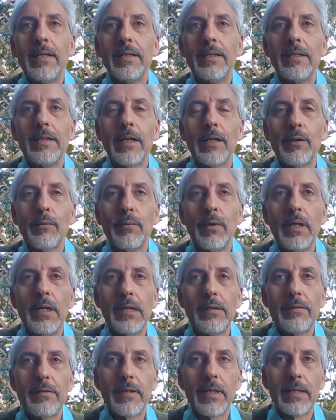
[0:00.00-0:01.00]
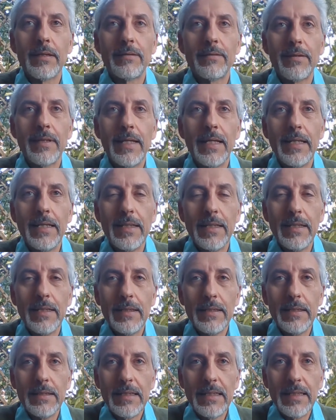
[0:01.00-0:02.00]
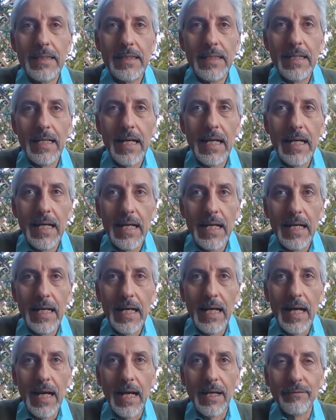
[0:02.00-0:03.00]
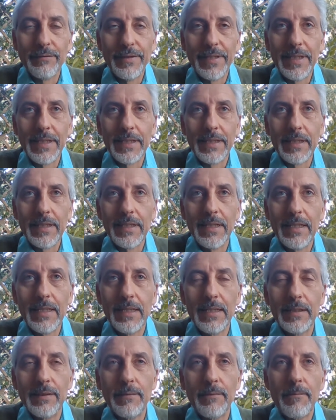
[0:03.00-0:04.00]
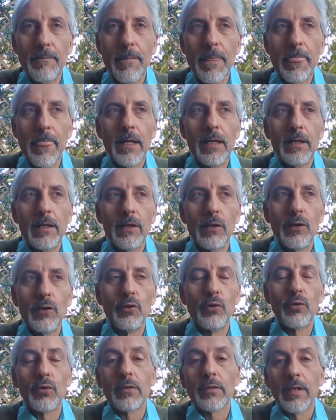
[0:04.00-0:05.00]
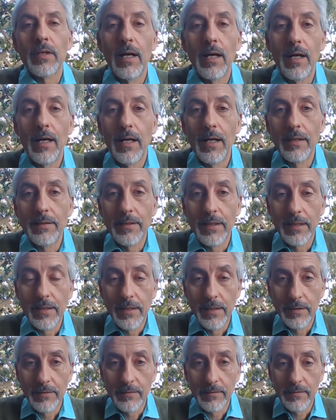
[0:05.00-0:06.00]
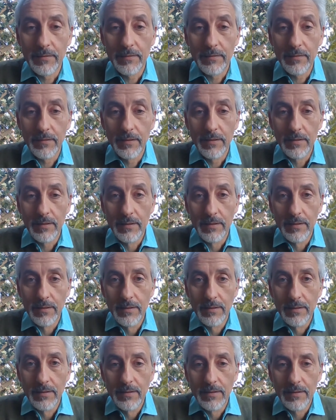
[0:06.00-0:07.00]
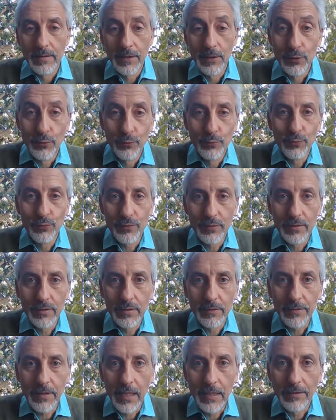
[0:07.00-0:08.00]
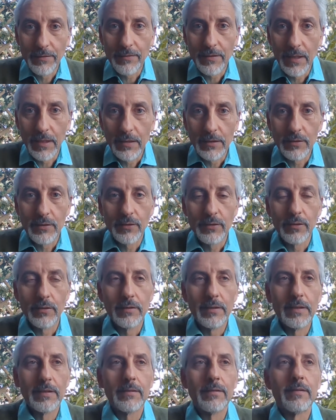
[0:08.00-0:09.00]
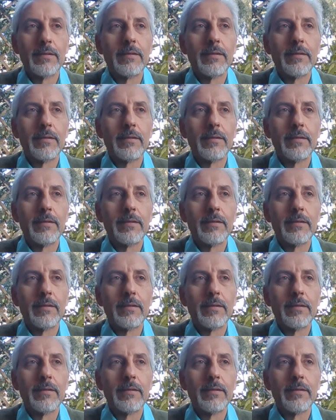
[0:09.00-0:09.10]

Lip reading: In other words, let's say, having looked hard at this illusion, as Einstein called it,